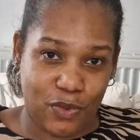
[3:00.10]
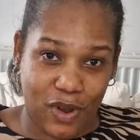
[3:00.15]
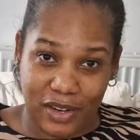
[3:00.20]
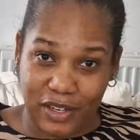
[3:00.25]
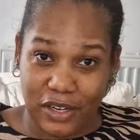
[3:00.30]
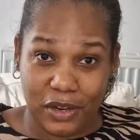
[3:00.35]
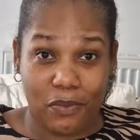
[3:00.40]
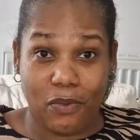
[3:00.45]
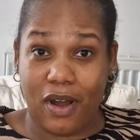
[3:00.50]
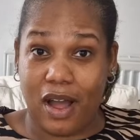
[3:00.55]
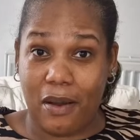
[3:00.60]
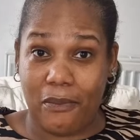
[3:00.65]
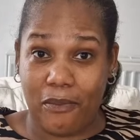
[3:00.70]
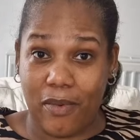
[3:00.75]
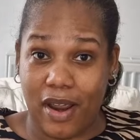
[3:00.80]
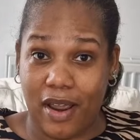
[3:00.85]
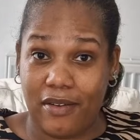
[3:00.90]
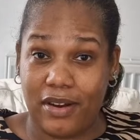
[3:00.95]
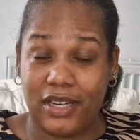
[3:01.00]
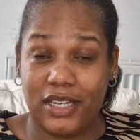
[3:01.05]
wondering what I'm
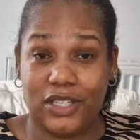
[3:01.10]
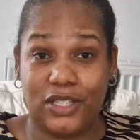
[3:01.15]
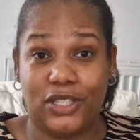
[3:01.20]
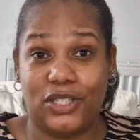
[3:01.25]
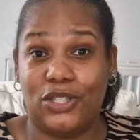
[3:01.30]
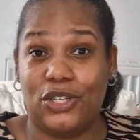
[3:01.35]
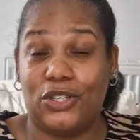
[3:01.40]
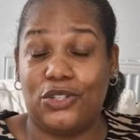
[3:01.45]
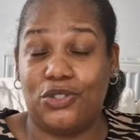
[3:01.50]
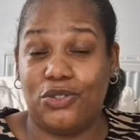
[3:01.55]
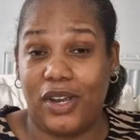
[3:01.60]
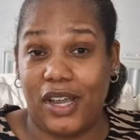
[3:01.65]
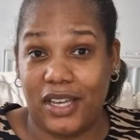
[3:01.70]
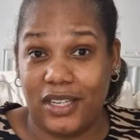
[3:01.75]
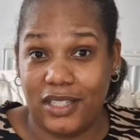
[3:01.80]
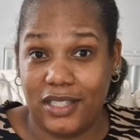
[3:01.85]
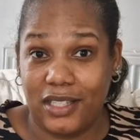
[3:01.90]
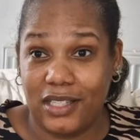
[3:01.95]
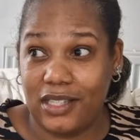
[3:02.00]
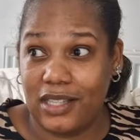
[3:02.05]
wearing, this is a
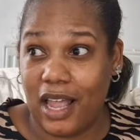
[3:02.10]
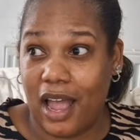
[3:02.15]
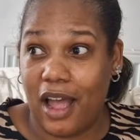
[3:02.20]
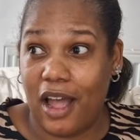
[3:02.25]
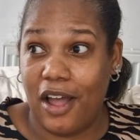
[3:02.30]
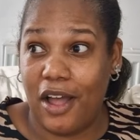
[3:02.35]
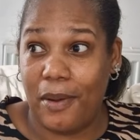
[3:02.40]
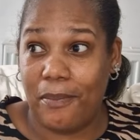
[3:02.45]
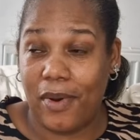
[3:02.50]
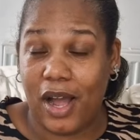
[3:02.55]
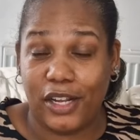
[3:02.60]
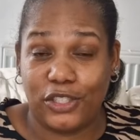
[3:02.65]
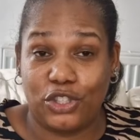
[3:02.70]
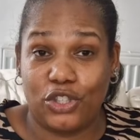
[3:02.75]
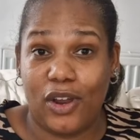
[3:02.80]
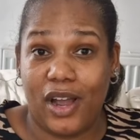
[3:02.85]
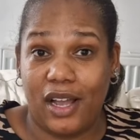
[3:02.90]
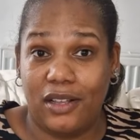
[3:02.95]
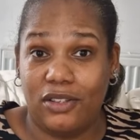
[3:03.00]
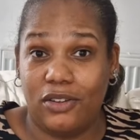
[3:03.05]
dress that I
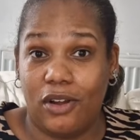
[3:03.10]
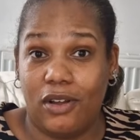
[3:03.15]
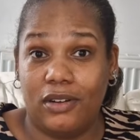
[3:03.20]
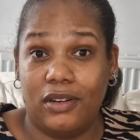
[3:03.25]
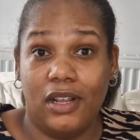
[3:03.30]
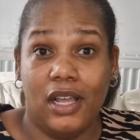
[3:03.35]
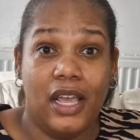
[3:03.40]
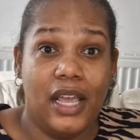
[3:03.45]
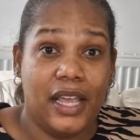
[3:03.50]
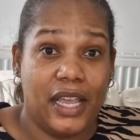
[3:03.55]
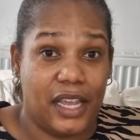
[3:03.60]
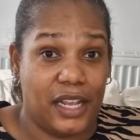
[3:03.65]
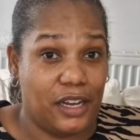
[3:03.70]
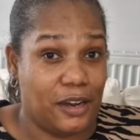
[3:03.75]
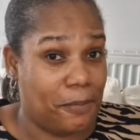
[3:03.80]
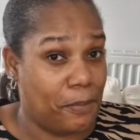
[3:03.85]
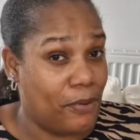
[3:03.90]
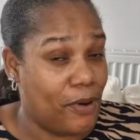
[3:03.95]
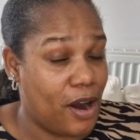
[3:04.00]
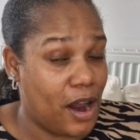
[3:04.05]
tried on in
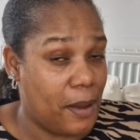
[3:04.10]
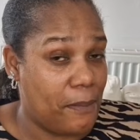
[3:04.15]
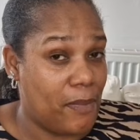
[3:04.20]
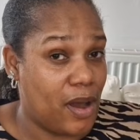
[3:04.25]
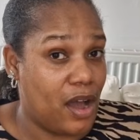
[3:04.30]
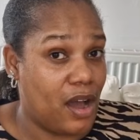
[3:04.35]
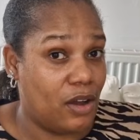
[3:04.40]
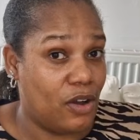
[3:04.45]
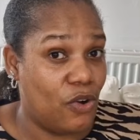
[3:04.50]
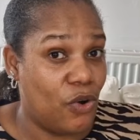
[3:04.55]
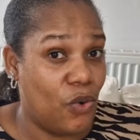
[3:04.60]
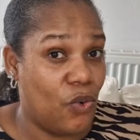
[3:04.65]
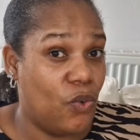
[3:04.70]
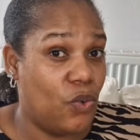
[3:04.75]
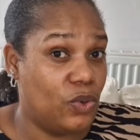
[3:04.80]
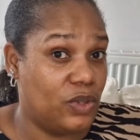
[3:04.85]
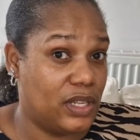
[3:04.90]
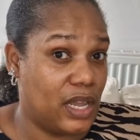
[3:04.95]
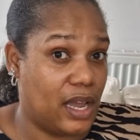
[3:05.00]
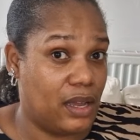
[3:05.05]
the Primark
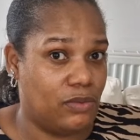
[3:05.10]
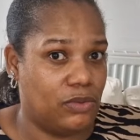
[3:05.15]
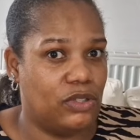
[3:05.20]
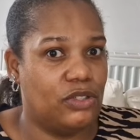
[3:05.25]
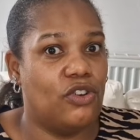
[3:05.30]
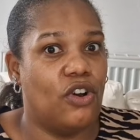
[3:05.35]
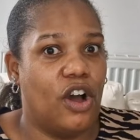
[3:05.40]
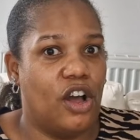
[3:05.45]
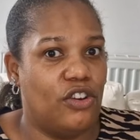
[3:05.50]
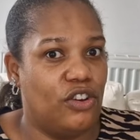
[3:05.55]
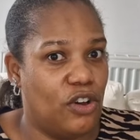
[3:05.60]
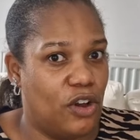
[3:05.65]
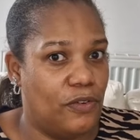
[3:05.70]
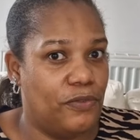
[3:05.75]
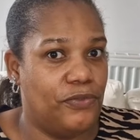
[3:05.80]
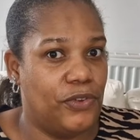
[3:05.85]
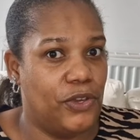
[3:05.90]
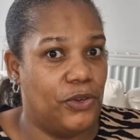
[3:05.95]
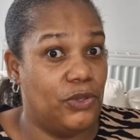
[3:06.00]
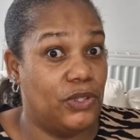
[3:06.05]
haul that's got a lot of
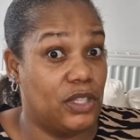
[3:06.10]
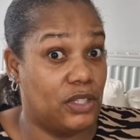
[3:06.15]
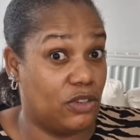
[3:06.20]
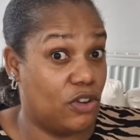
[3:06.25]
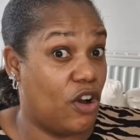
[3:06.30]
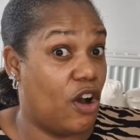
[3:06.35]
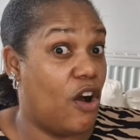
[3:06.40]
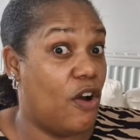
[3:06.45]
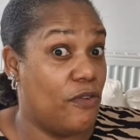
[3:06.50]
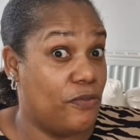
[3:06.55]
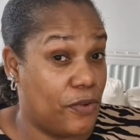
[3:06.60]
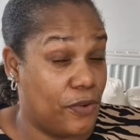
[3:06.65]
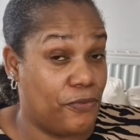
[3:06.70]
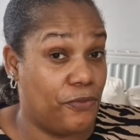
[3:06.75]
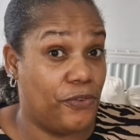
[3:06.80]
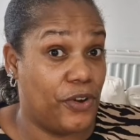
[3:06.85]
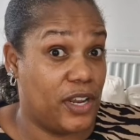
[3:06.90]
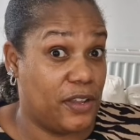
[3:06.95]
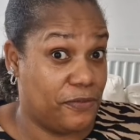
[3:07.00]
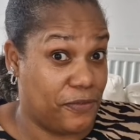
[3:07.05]
views. It's got over
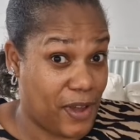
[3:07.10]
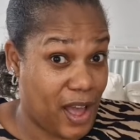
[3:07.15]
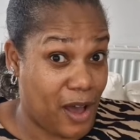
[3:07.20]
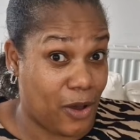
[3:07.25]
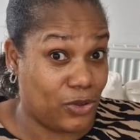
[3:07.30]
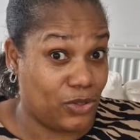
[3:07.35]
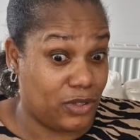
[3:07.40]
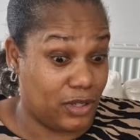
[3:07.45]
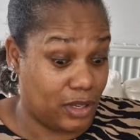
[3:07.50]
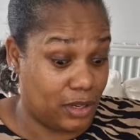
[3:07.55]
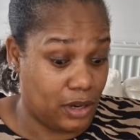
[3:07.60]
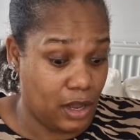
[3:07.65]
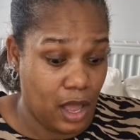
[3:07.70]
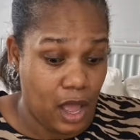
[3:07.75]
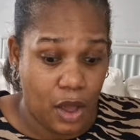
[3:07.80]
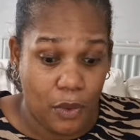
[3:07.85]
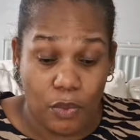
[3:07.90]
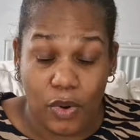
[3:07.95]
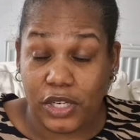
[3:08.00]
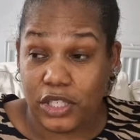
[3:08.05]
3,000,
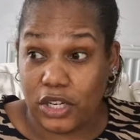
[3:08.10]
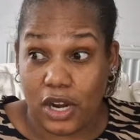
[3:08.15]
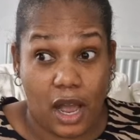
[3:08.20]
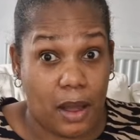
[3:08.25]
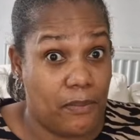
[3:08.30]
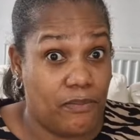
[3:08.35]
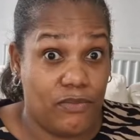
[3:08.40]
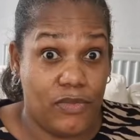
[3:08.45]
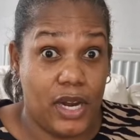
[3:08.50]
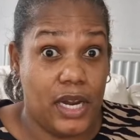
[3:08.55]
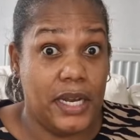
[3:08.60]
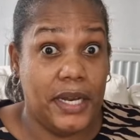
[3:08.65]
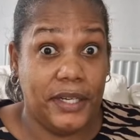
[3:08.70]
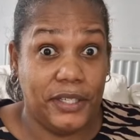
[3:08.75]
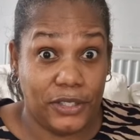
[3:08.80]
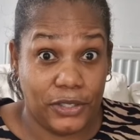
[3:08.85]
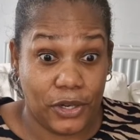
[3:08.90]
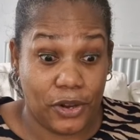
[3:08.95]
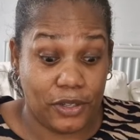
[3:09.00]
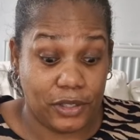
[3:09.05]
which I'm really
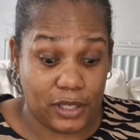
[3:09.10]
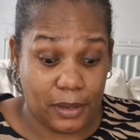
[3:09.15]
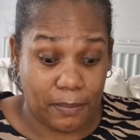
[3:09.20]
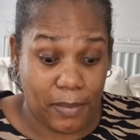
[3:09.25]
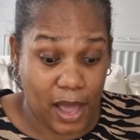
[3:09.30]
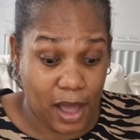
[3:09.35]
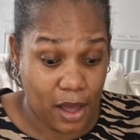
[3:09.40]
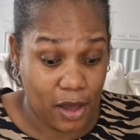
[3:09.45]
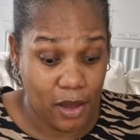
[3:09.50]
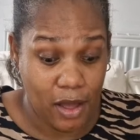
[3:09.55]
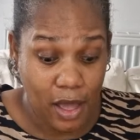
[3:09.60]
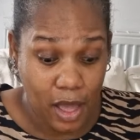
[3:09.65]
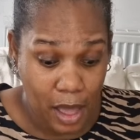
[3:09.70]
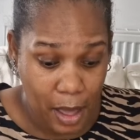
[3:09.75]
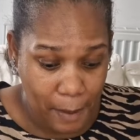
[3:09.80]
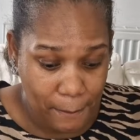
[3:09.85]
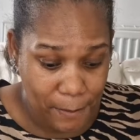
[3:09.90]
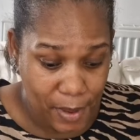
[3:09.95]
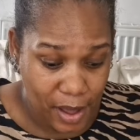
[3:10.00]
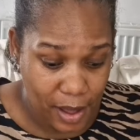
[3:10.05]
shocked about.
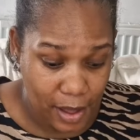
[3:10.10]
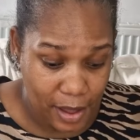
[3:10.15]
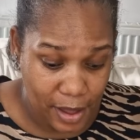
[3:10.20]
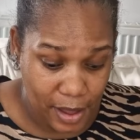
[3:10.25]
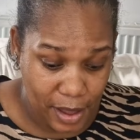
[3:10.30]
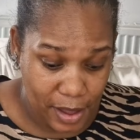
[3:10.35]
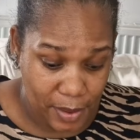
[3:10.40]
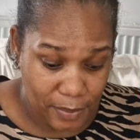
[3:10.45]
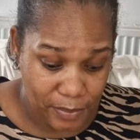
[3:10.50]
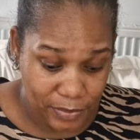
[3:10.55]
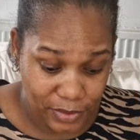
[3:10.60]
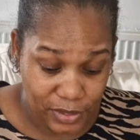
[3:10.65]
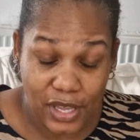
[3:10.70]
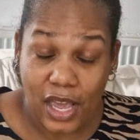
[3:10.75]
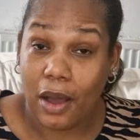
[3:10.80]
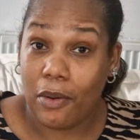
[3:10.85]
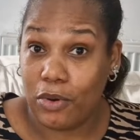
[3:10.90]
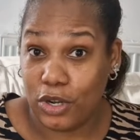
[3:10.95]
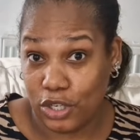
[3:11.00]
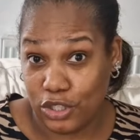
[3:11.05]
But
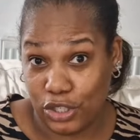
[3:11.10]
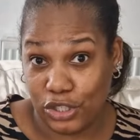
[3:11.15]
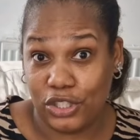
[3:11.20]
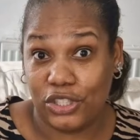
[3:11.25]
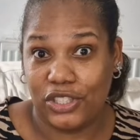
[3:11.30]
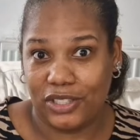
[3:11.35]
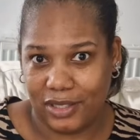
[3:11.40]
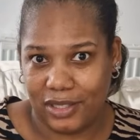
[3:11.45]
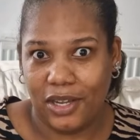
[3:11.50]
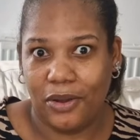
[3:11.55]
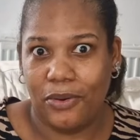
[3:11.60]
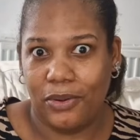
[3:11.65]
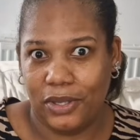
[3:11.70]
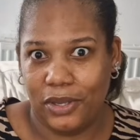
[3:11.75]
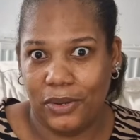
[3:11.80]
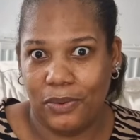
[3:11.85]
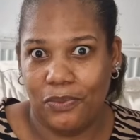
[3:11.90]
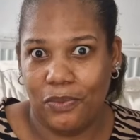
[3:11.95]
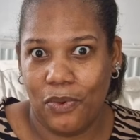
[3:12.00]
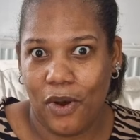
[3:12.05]
yeah, I'm gonna just tell
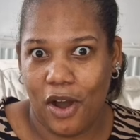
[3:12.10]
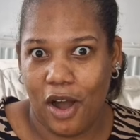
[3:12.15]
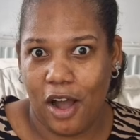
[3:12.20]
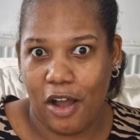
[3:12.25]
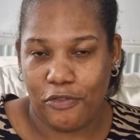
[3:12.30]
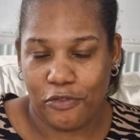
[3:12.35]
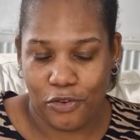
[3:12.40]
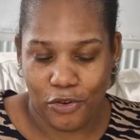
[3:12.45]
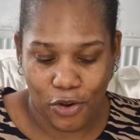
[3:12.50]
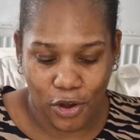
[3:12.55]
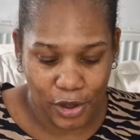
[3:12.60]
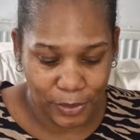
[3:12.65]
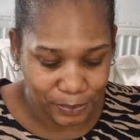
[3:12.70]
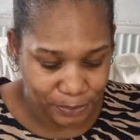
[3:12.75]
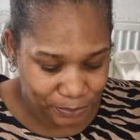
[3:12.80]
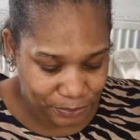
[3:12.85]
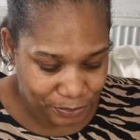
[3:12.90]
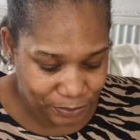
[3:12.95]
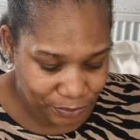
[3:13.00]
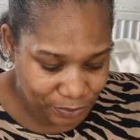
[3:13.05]
you what I've got.
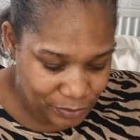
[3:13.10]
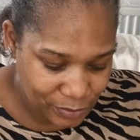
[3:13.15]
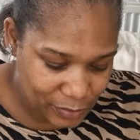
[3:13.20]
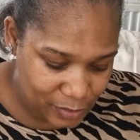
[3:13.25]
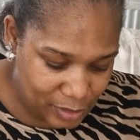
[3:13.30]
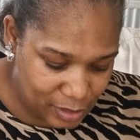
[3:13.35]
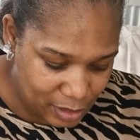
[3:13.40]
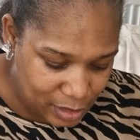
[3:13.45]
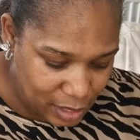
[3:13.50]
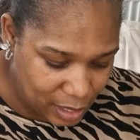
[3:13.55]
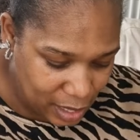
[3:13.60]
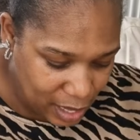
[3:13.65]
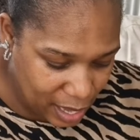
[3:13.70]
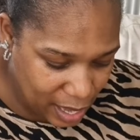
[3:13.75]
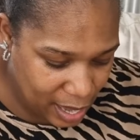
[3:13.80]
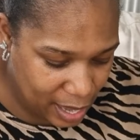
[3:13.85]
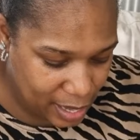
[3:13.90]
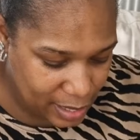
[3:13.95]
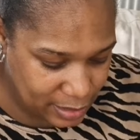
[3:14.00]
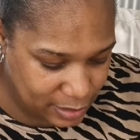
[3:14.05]

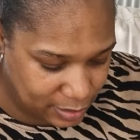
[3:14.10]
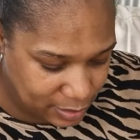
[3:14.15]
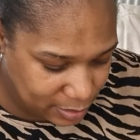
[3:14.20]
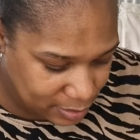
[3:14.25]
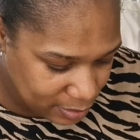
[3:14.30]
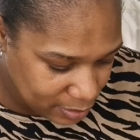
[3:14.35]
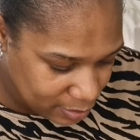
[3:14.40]
And